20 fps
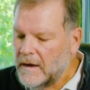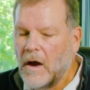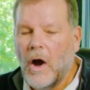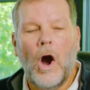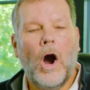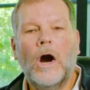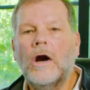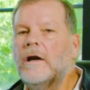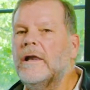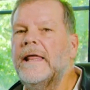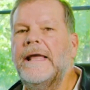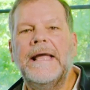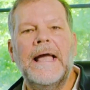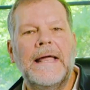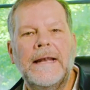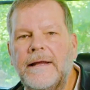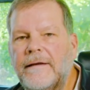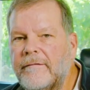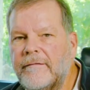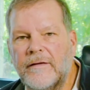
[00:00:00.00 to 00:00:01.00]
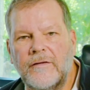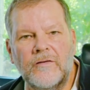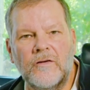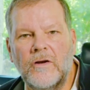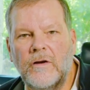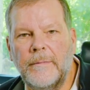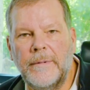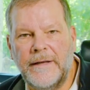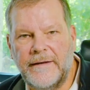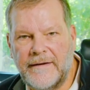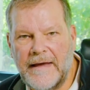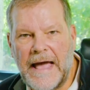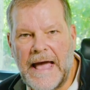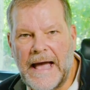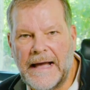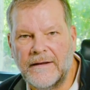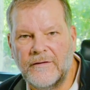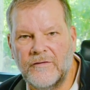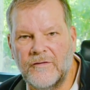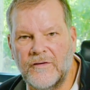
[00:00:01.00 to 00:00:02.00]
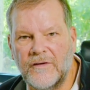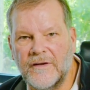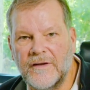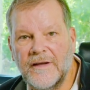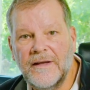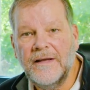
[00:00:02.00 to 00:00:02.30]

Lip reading: Hardly any of it's going to be taxed.